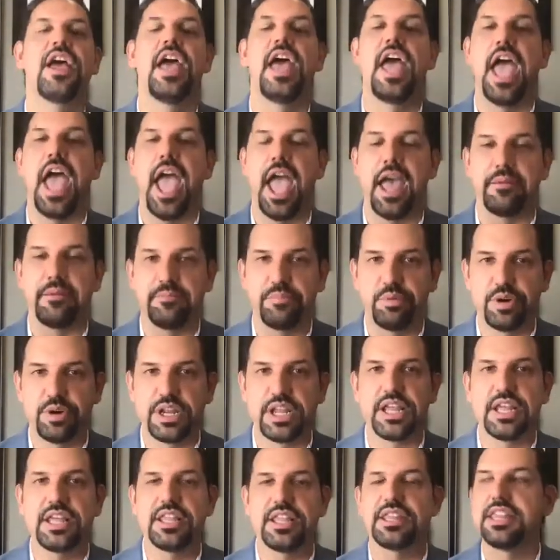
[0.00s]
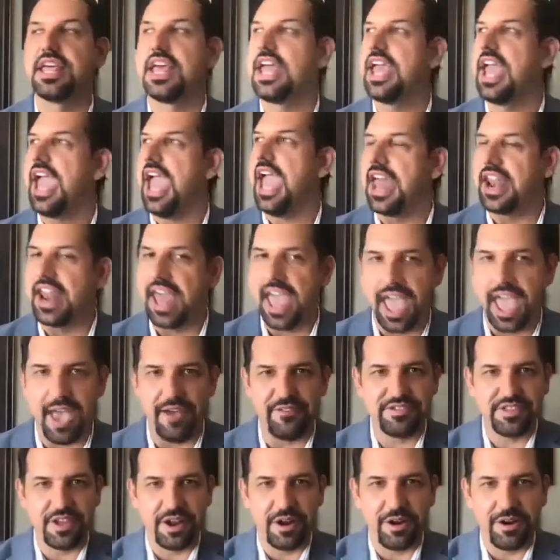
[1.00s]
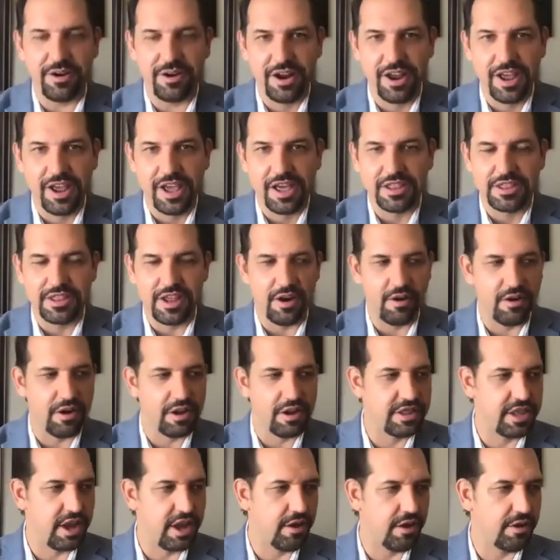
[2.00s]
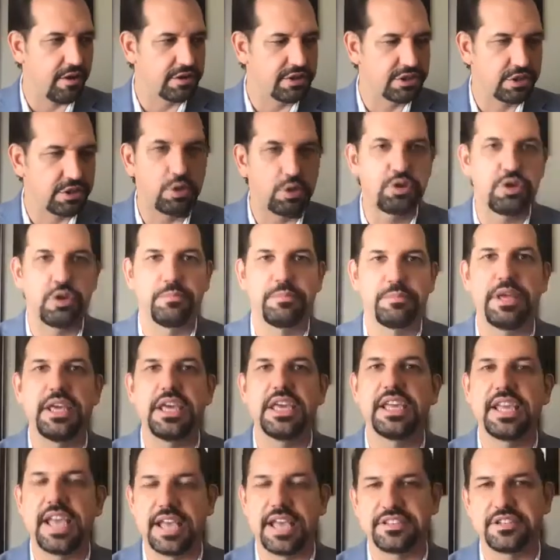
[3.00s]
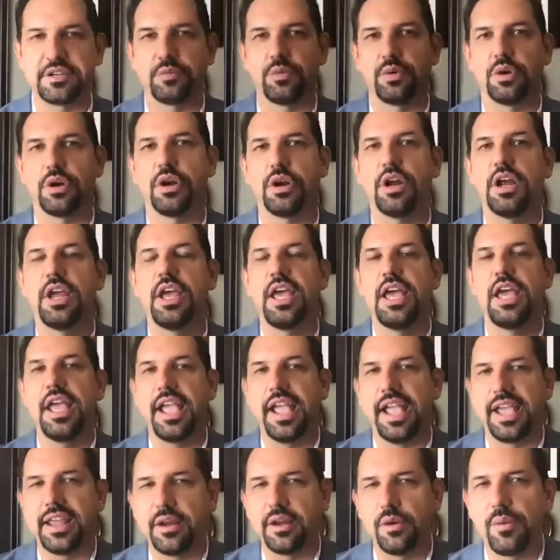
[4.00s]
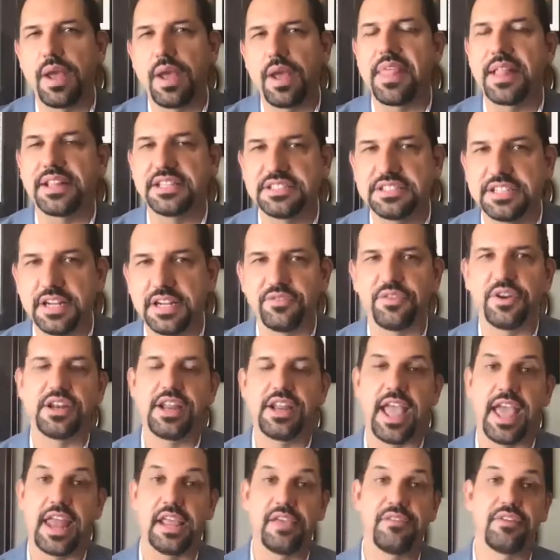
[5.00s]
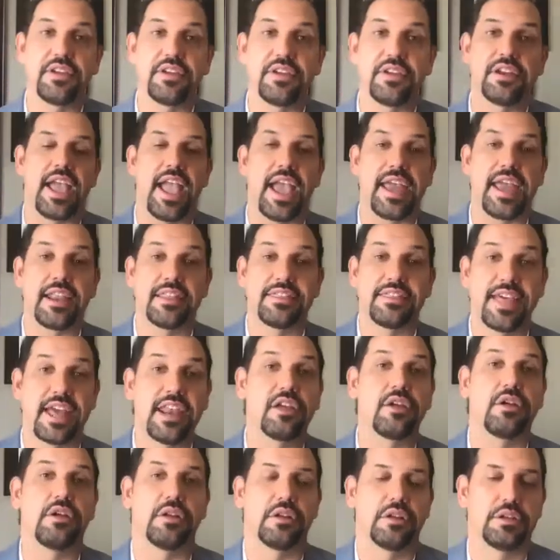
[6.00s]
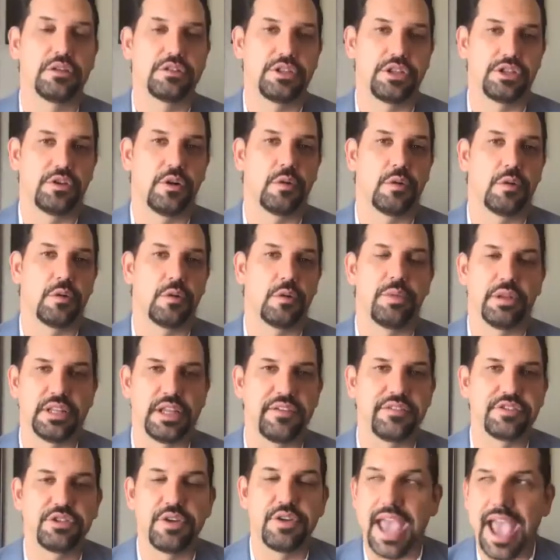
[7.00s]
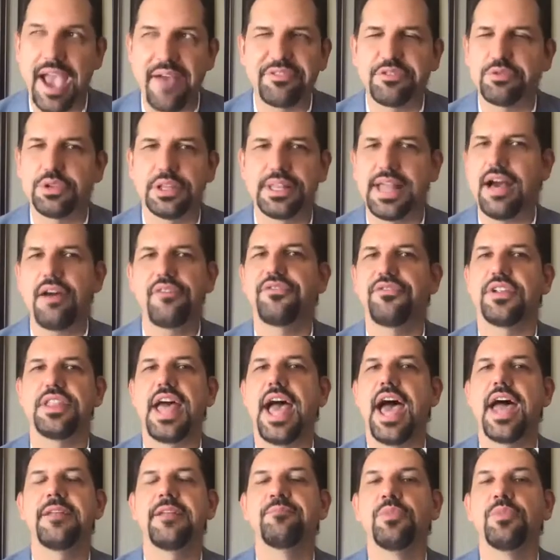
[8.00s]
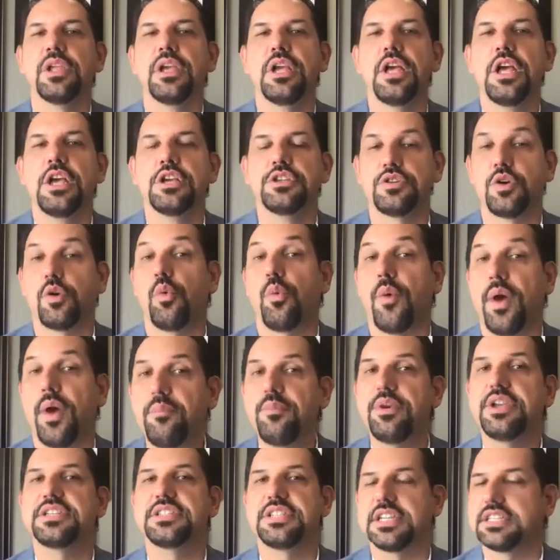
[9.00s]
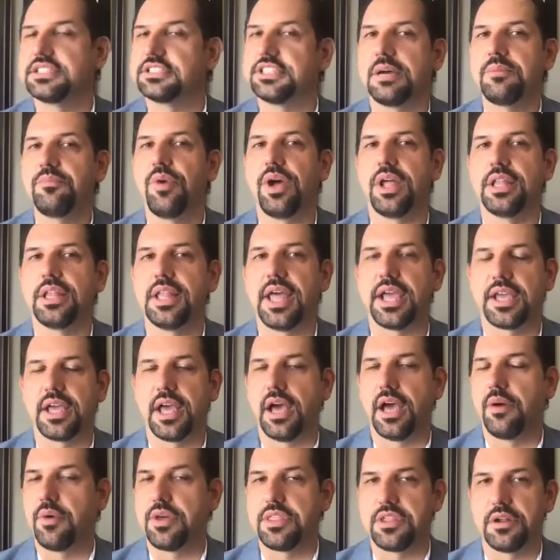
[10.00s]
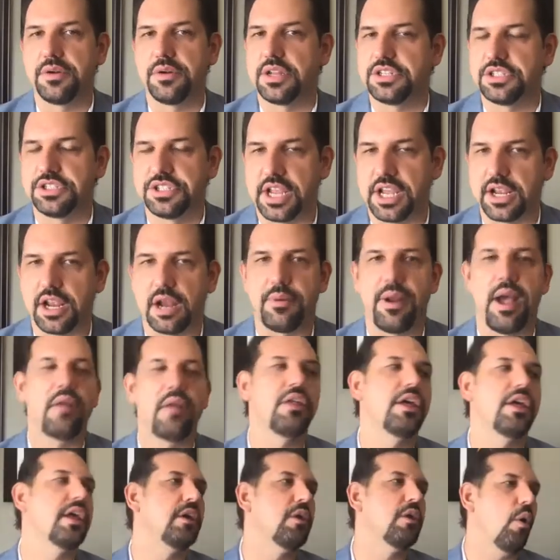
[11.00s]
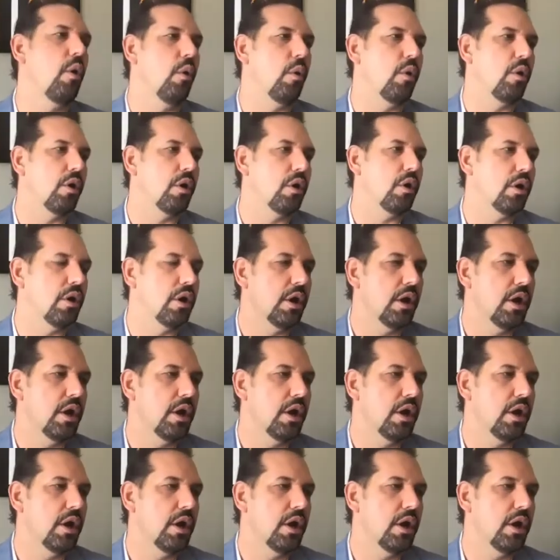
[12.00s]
and breathe and have their social being, as it were, in a way that's different and even antithetical to your beliefs. You have to allow for that. So when we see someone like, whether it's J.K. Rowling or